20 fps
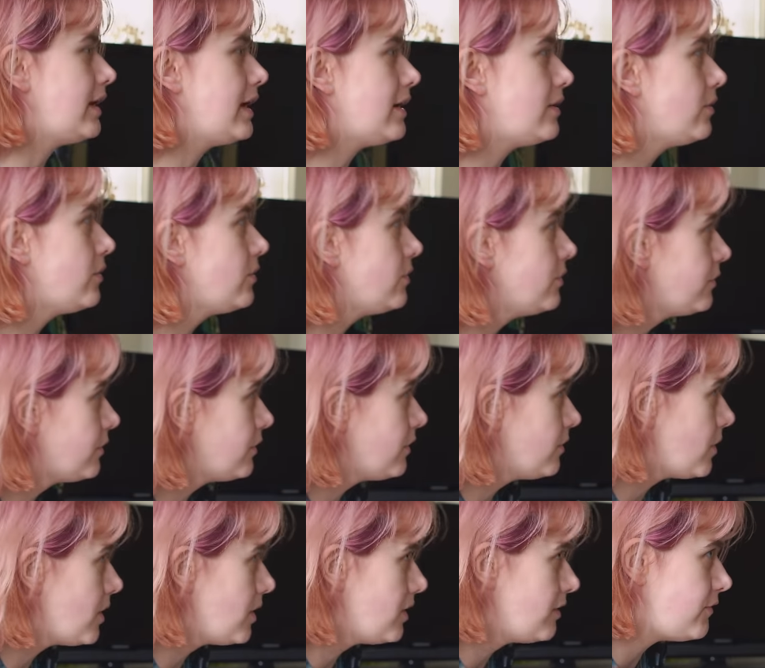nail holes on the
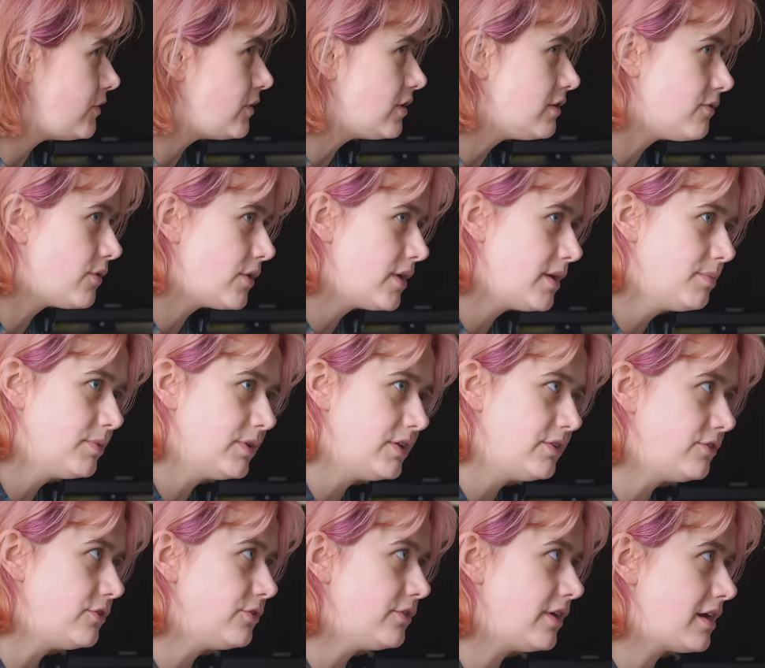wall if you can avoid it.
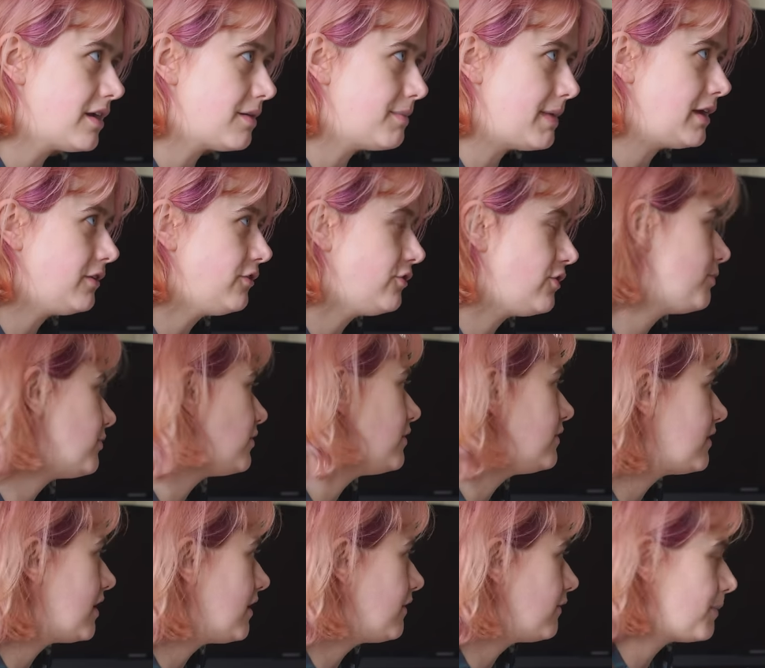Please use like command strips and
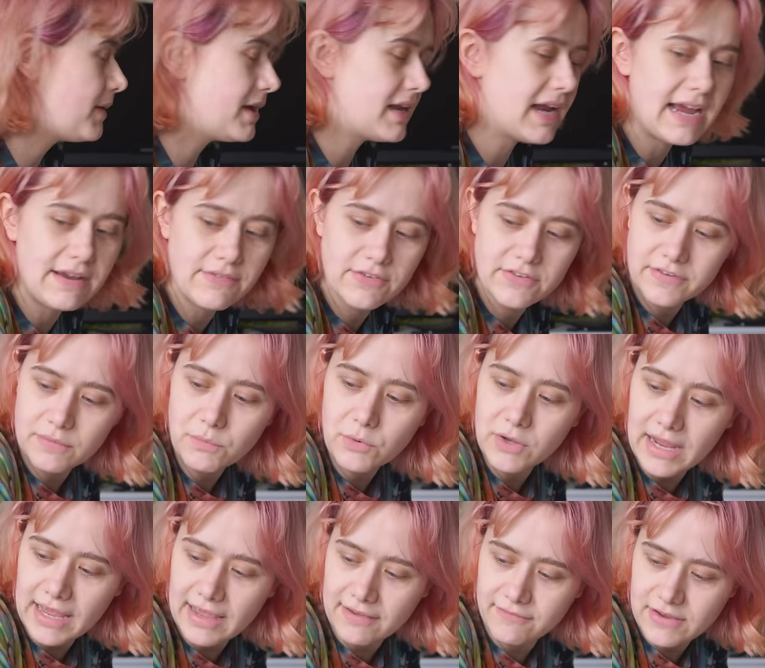stuff. But I have a
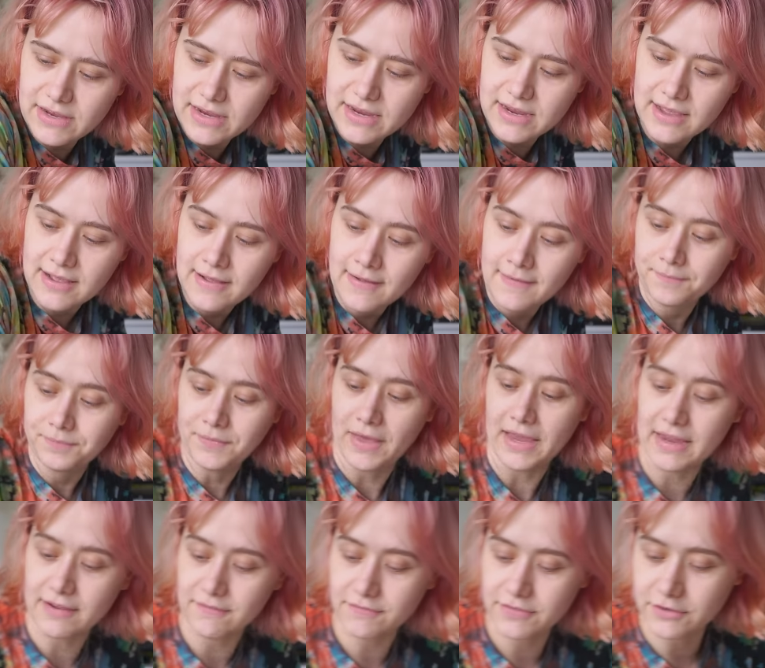somewhat heavy. I
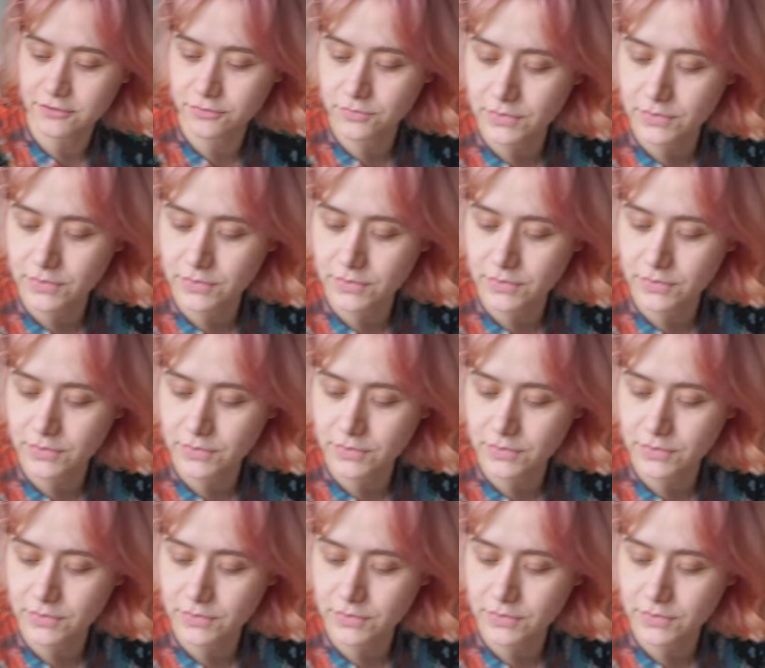have this